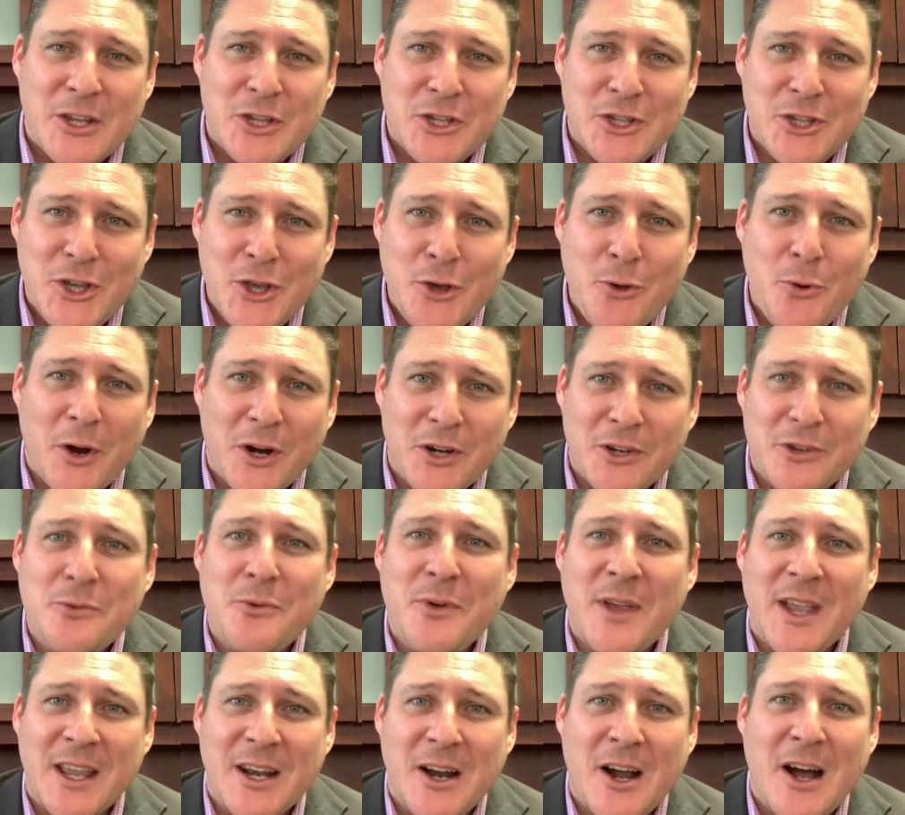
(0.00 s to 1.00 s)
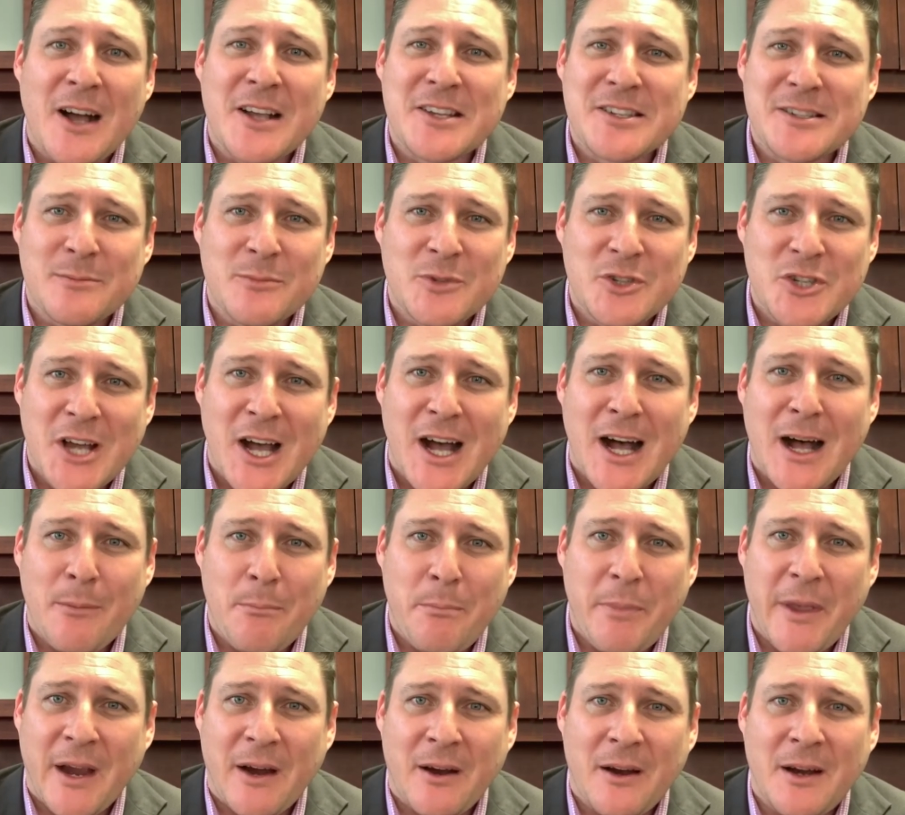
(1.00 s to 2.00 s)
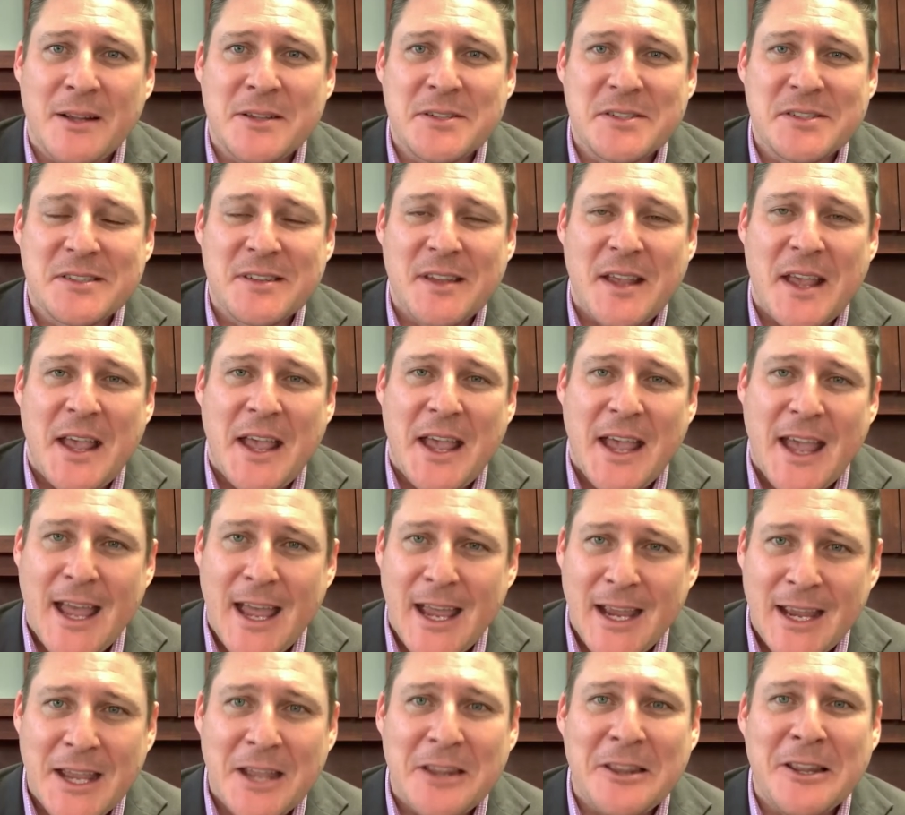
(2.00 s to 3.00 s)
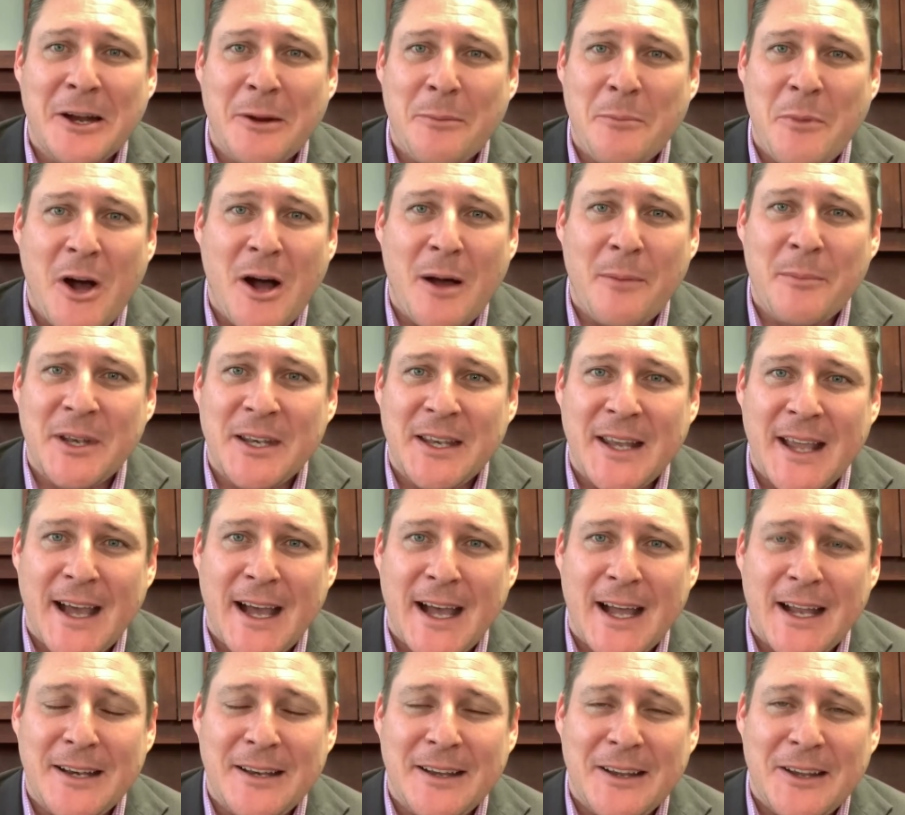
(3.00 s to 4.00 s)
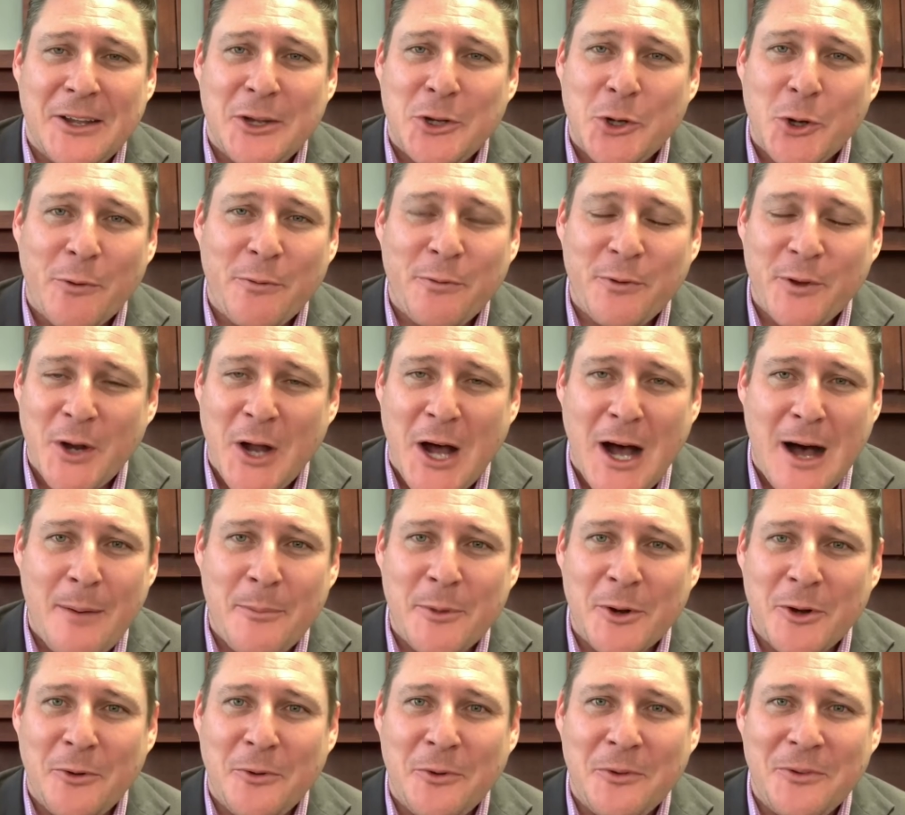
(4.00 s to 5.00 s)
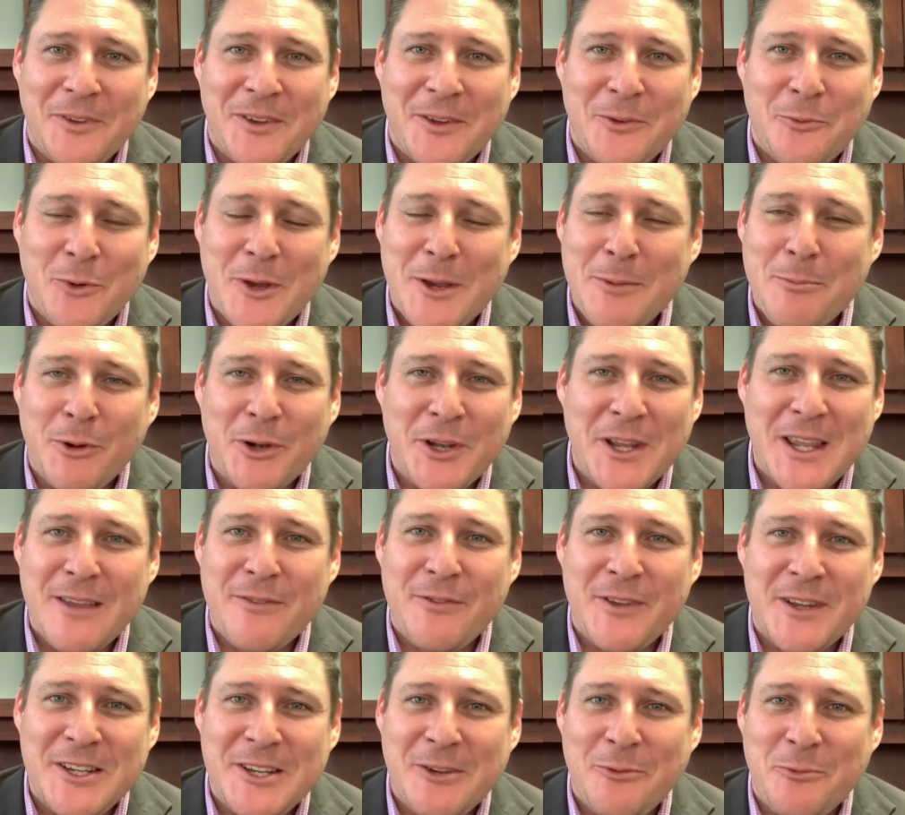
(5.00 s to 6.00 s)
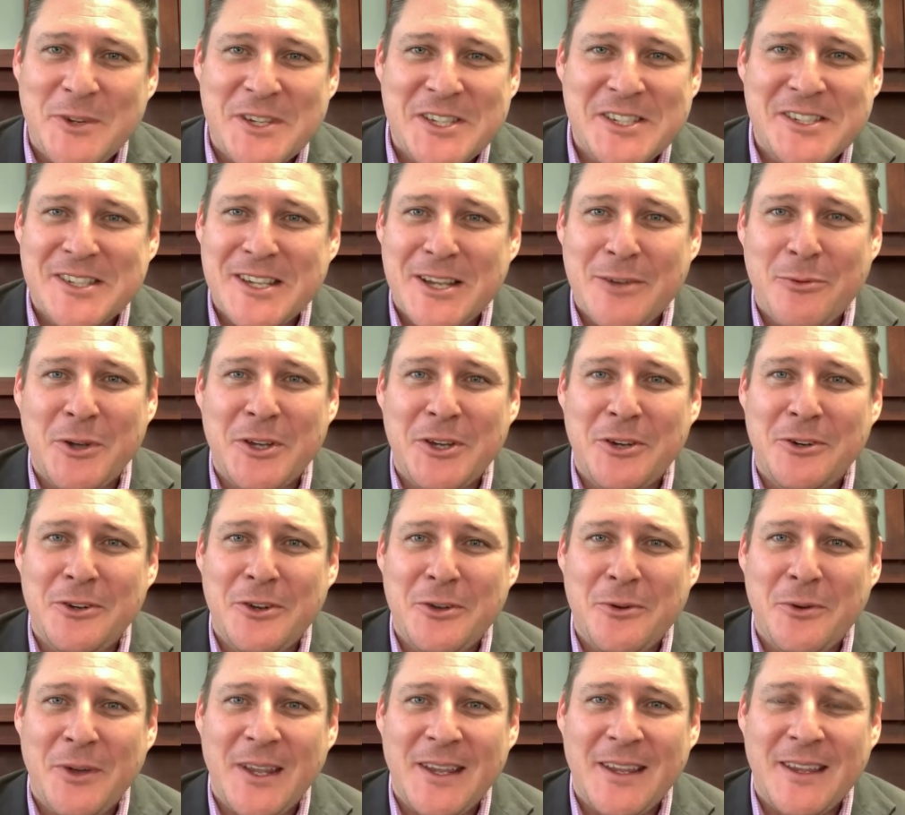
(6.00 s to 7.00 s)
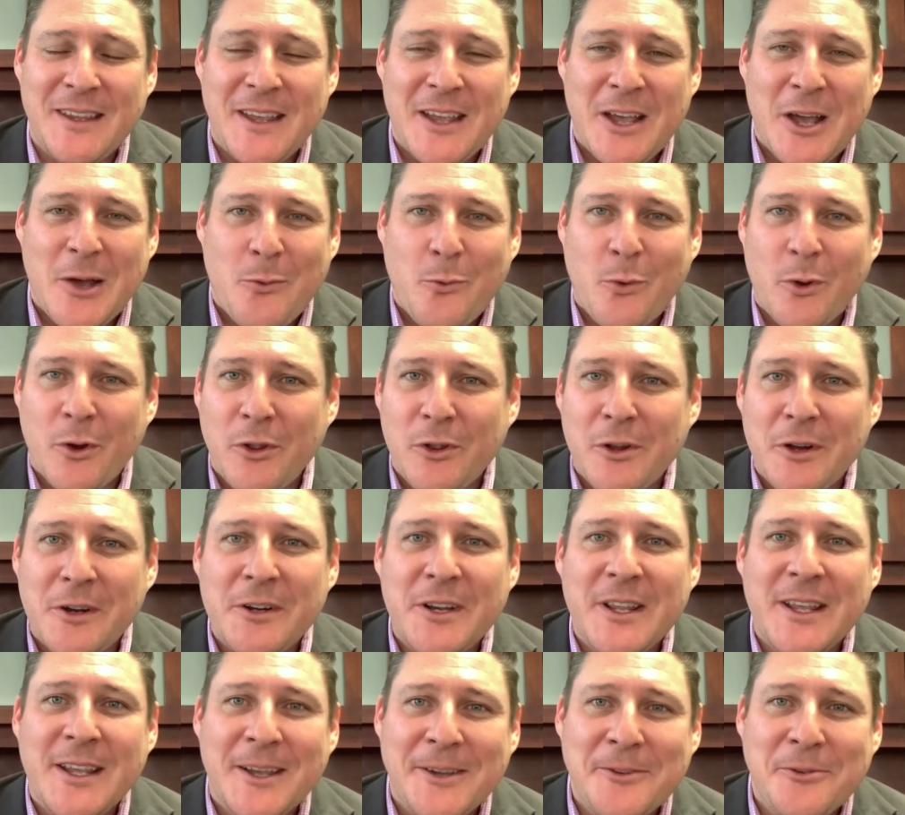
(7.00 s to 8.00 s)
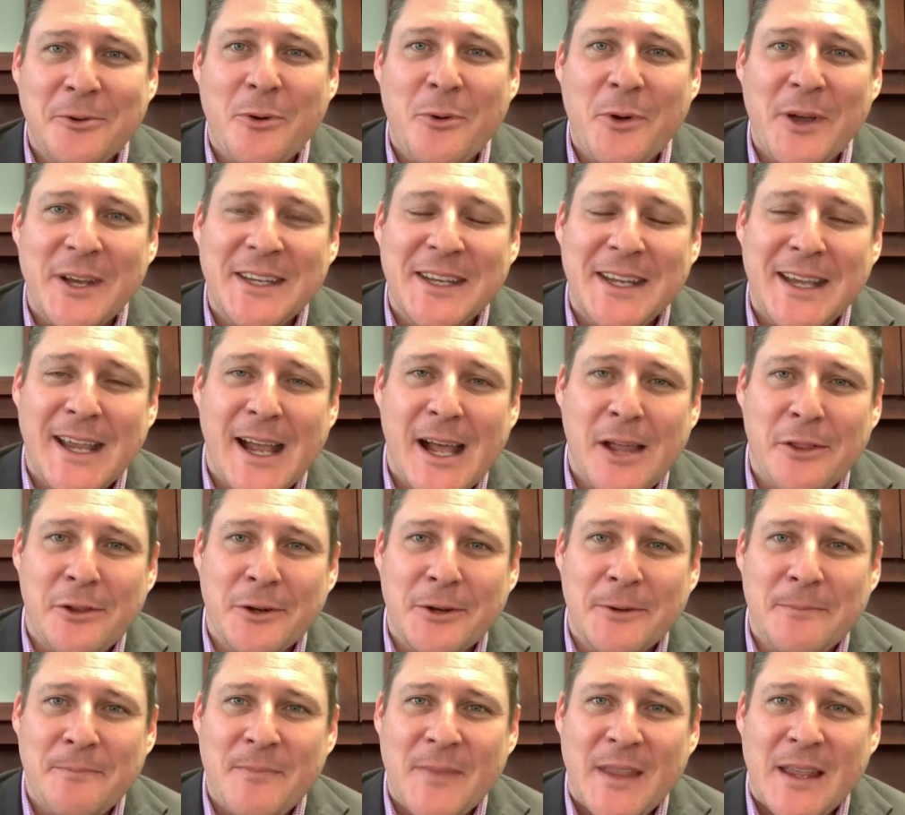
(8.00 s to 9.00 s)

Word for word: You are doing an awesome job, parents. Hang in there, mom and dad. You're phenomenal. We believe in you and we see what you're doing. We're learning and growing together.